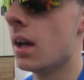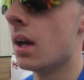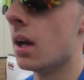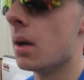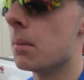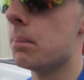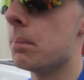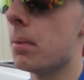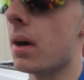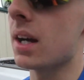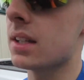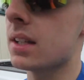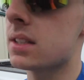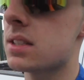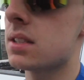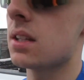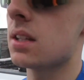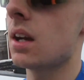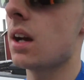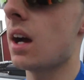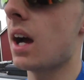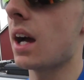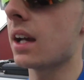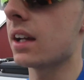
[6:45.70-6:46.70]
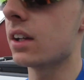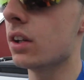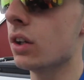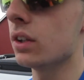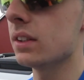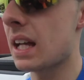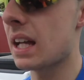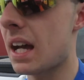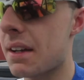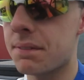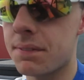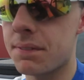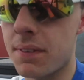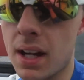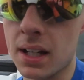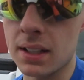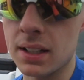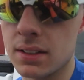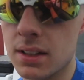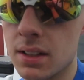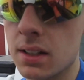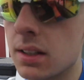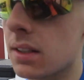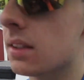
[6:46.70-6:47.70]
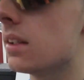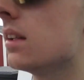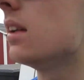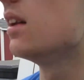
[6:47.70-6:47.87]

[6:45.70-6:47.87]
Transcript: but I could not find it.